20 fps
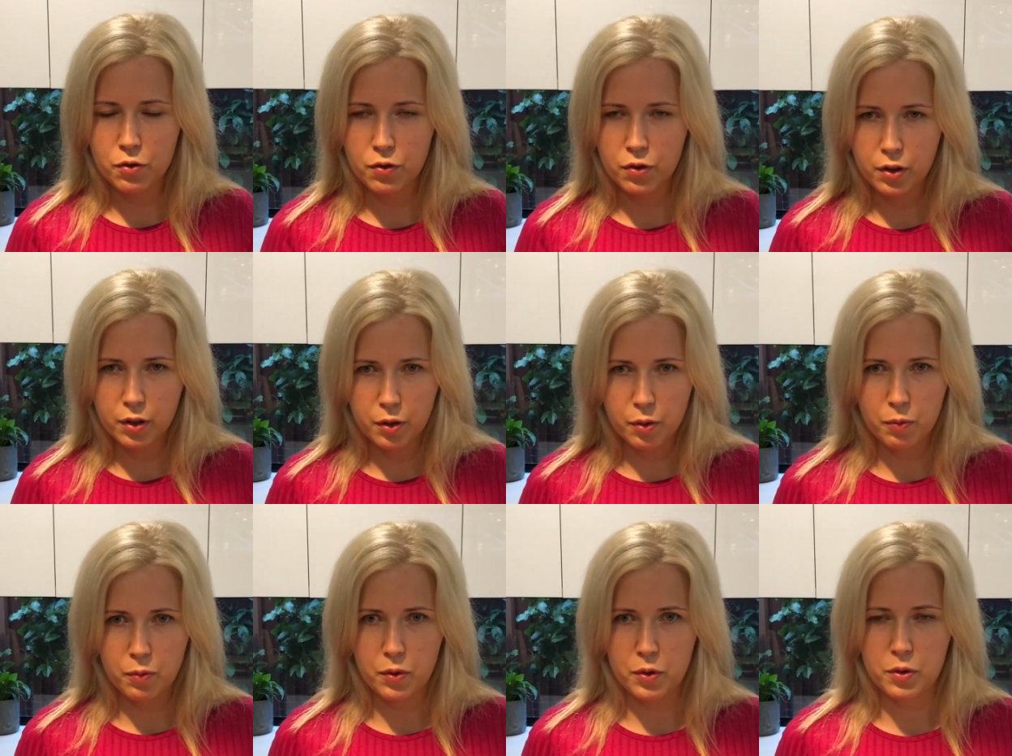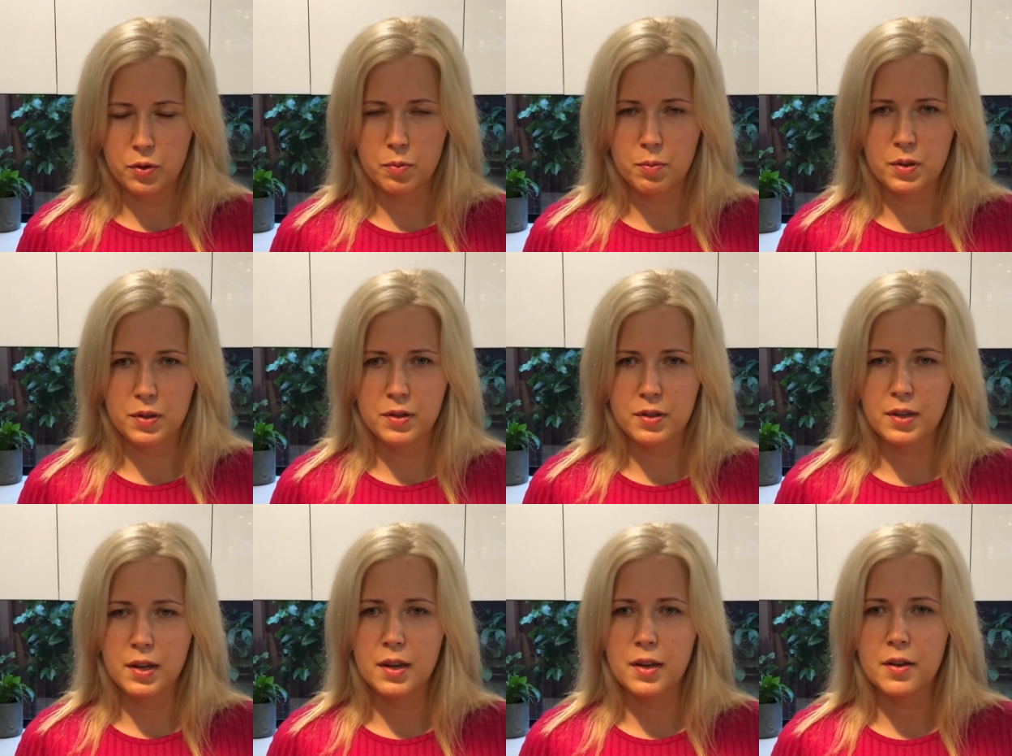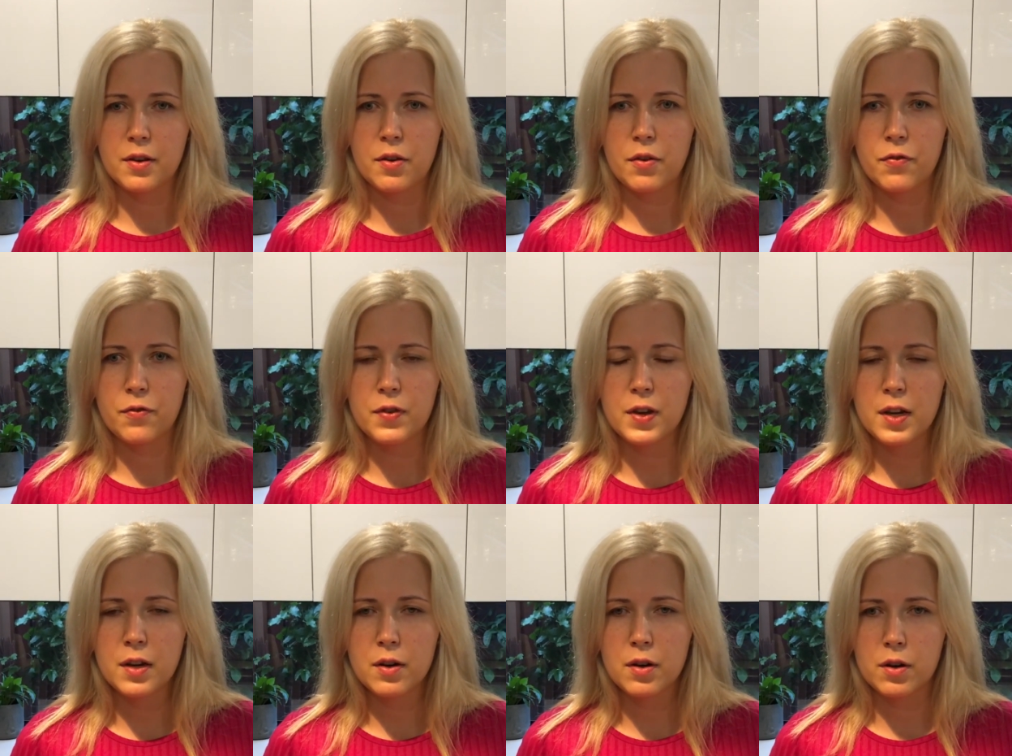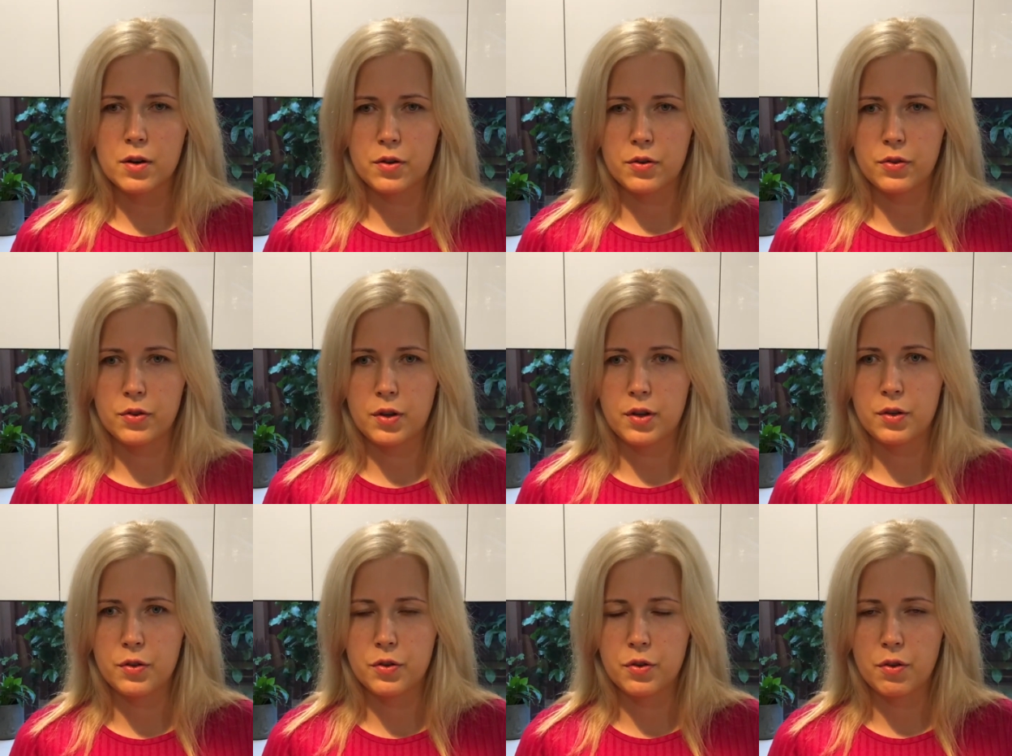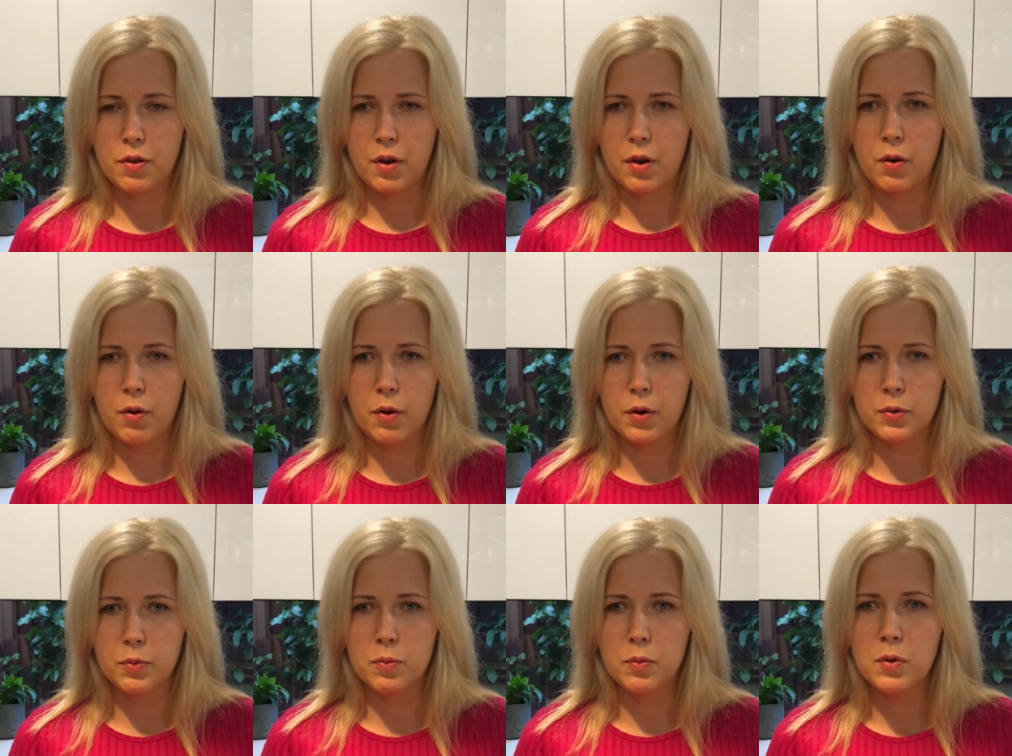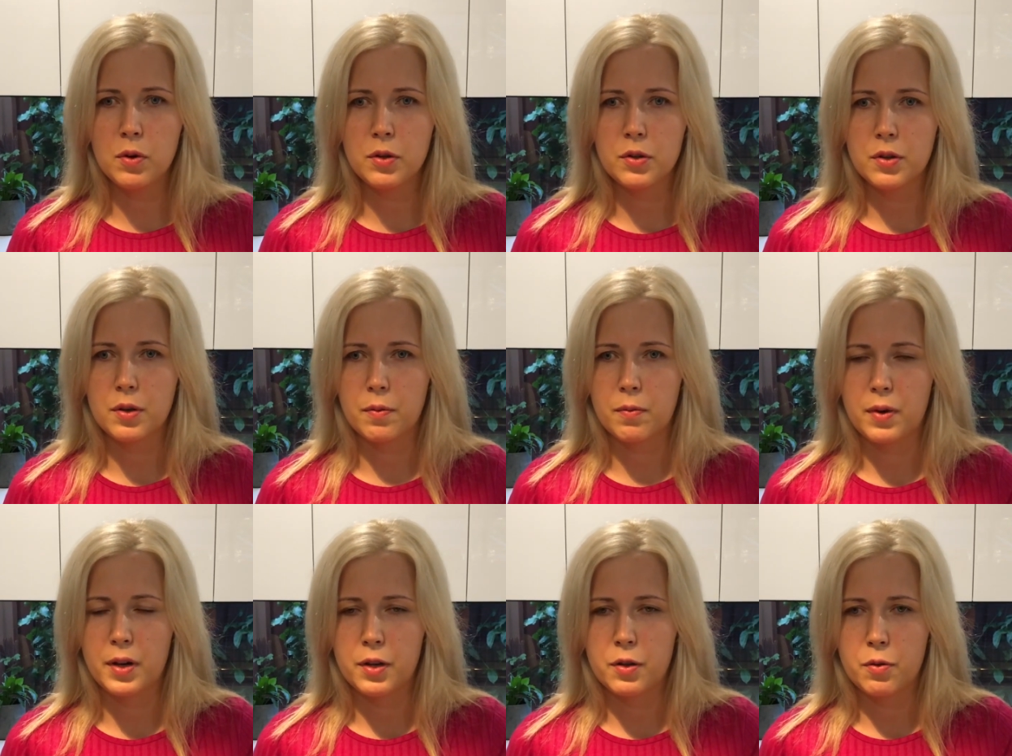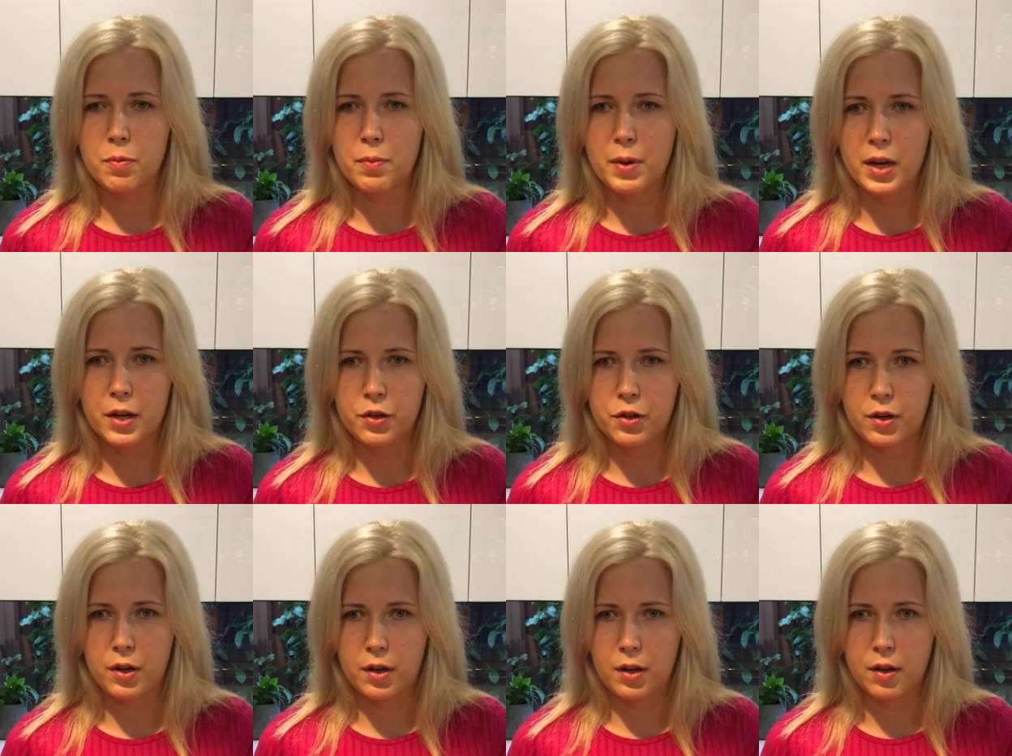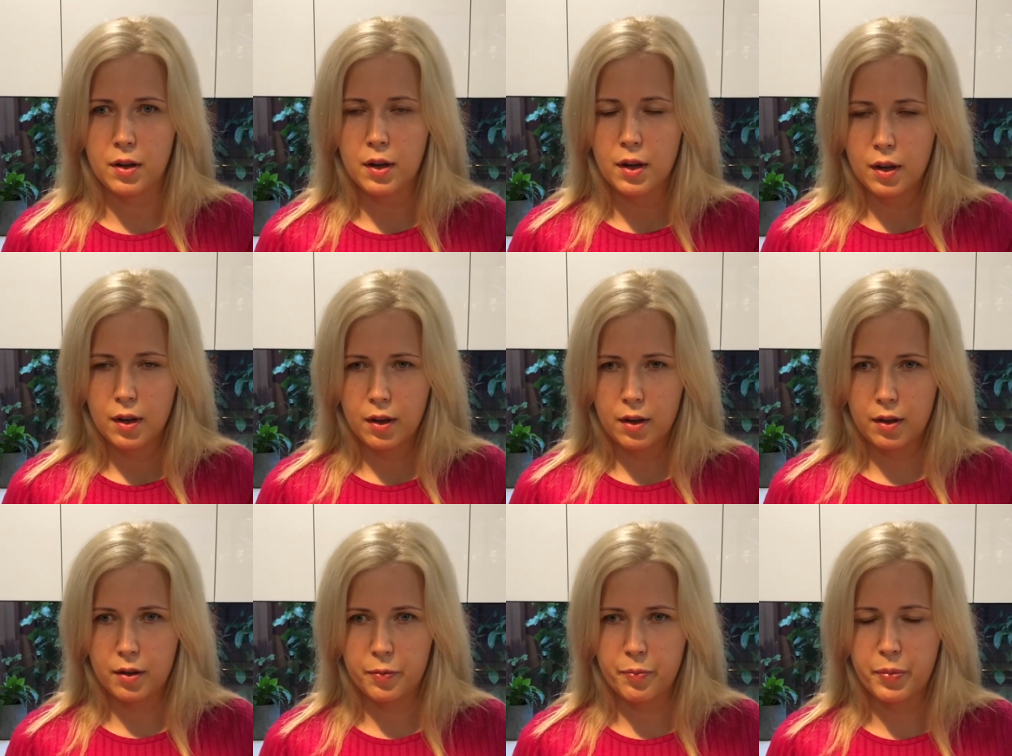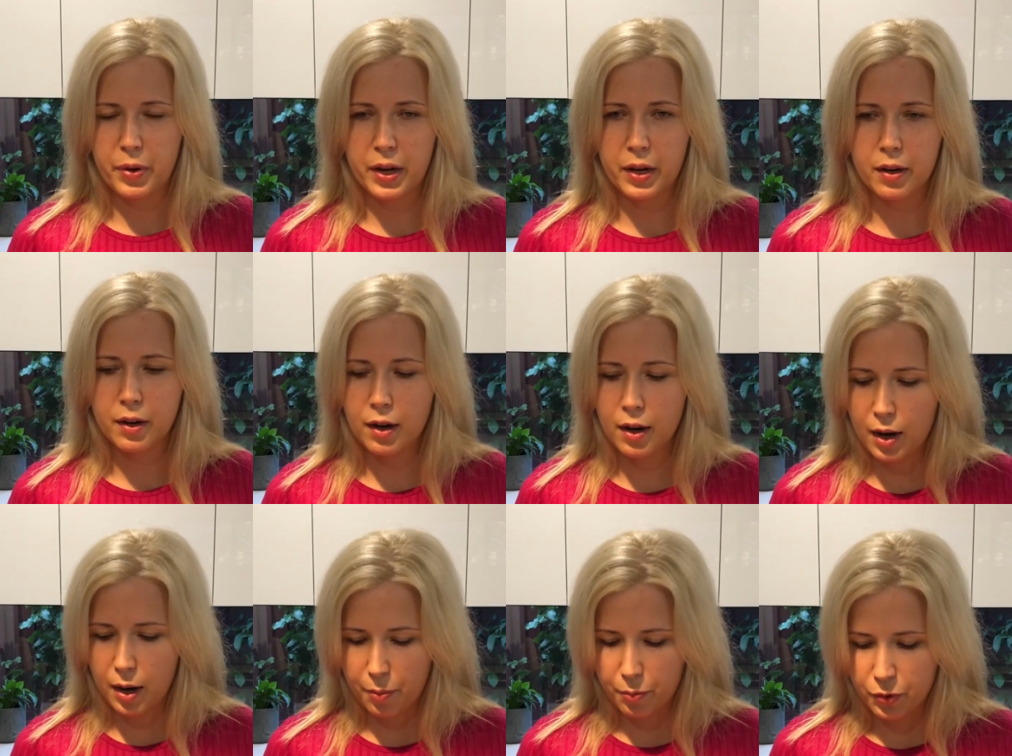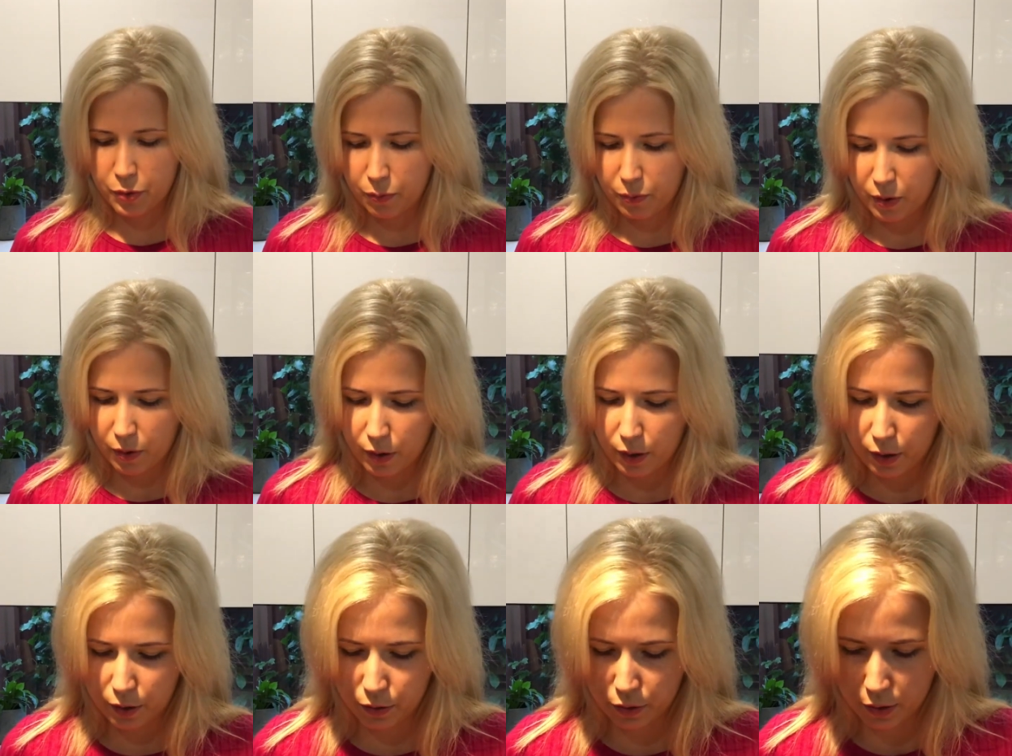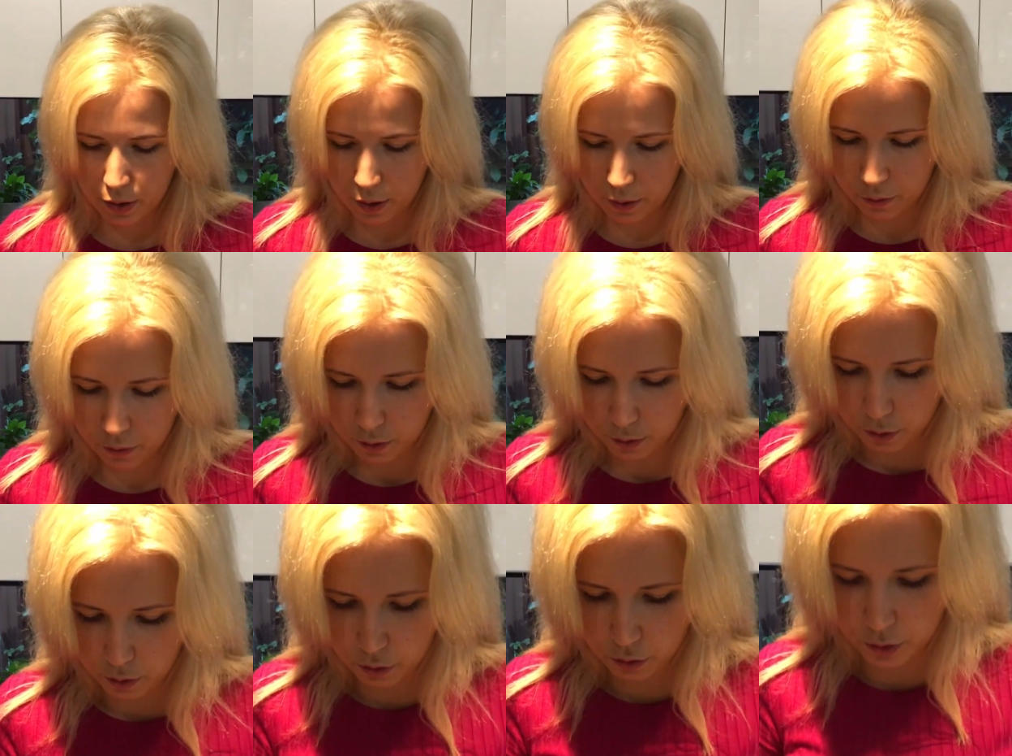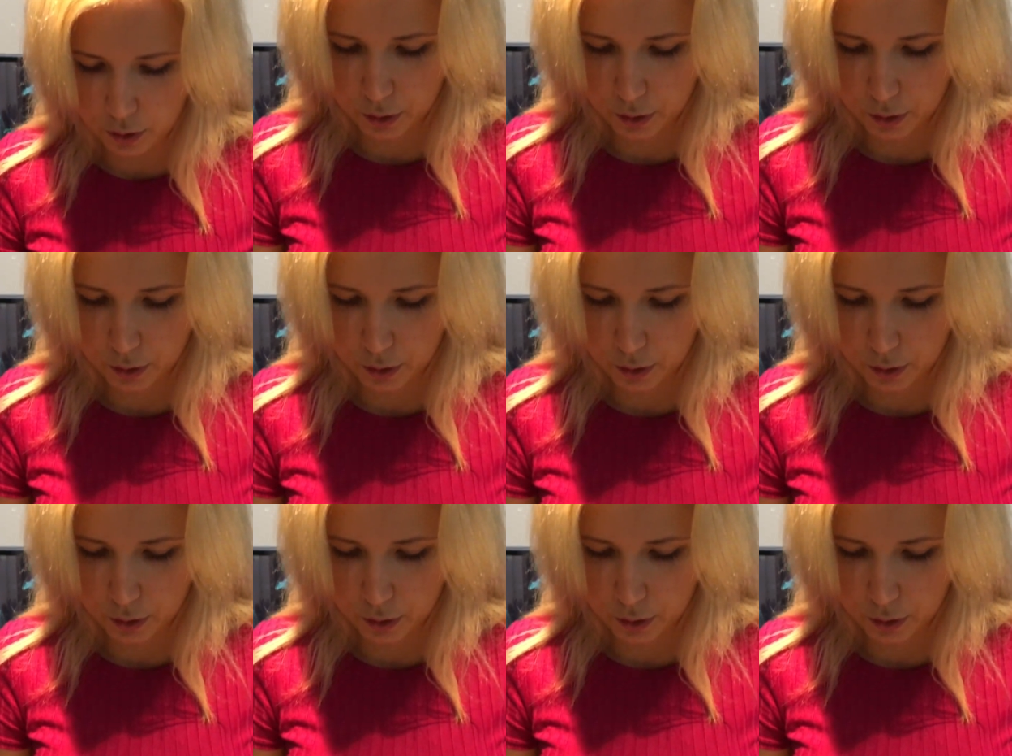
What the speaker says: really want to be sticking your fingers into the hot water when you measure it by cups. Whereas if you're using